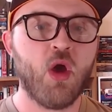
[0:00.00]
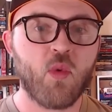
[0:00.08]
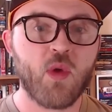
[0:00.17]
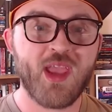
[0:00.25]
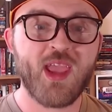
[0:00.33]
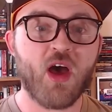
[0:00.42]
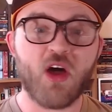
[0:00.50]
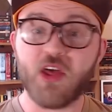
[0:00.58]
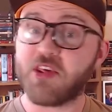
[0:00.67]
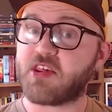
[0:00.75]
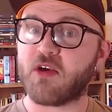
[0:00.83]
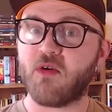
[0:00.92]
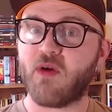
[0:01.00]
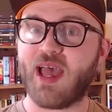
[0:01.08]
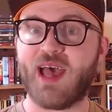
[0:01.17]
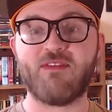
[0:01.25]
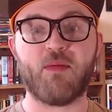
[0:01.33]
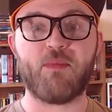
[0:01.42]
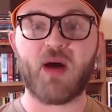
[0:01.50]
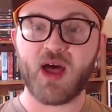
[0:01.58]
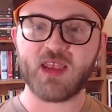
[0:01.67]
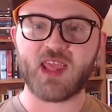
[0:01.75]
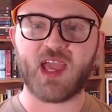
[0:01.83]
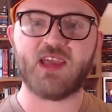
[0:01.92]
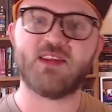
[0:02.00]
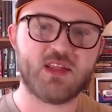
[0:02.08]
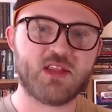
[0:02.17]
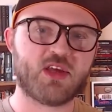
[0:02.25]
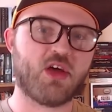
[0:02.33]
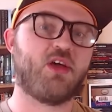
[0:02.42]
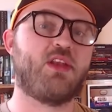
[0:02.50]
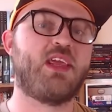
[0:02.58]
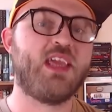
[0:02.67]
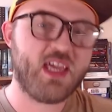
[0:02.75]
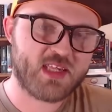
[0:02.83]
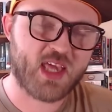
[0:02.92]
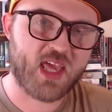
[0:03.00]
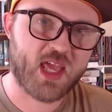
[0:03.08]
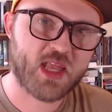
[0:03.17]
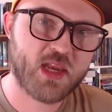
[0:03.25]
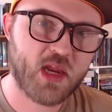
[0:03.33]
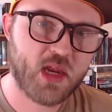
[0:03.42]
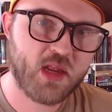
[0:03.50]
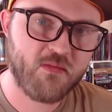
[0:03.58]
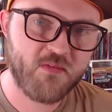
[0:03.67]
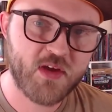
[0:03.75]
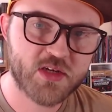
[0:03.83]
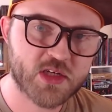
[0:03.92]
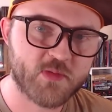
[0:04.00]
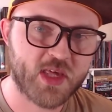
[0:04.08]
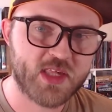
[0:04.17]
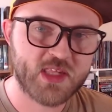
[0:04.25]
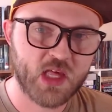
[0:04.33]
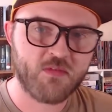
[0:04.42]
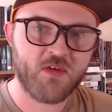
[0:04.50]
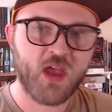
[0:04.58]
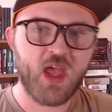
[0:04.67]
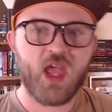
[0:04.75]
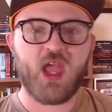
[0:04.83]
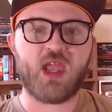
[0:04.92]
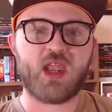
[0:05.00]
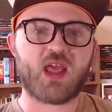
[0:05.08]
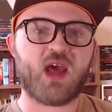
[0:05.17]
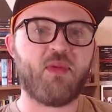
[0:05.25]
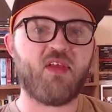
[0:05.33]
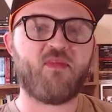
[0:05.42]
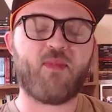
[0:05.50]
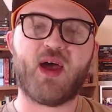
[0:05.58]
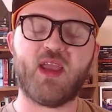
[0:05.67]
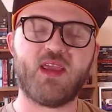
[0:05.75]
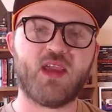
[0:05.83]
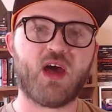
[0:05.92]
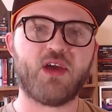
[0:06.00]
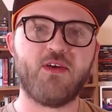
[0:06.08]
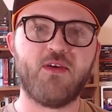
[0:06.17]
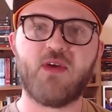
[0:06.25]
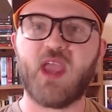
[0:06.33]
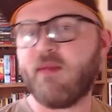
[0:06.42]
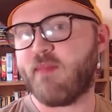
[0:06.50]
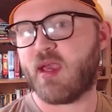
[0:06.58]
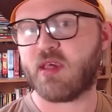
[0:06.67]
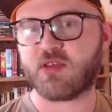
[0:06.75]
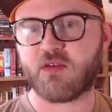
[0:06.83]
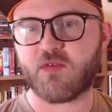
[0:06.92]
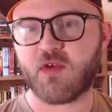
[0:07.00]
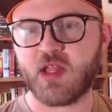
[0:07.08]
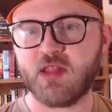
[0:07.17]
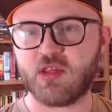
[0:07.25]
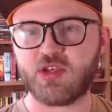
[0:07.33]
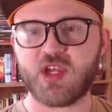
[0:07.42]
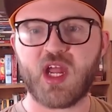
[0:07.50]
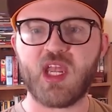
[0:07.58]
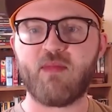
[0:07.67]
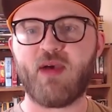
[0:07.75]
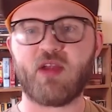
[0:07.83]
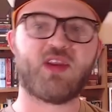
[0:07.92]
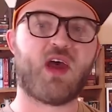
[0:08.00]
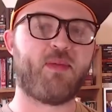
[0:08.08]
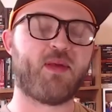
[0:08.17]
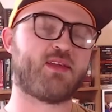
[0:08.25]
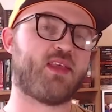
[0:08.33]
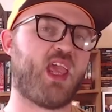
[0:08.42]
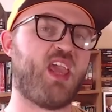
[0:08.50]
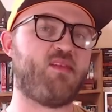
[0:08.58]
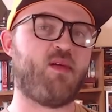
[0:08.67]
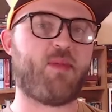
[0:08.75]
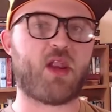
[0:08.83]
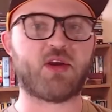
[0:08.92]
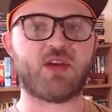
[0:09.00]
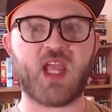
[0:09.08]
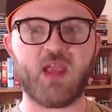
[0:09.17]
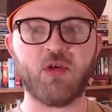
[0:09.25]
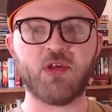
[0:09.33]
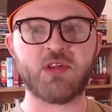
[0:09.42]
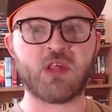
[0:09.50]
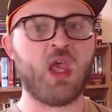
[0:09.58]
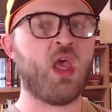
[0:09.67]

We also have a podcast. It's called Geeks Can't, and it features myself and a couple of my Yahoo Game Master friends chatting about topics that came up at our tables,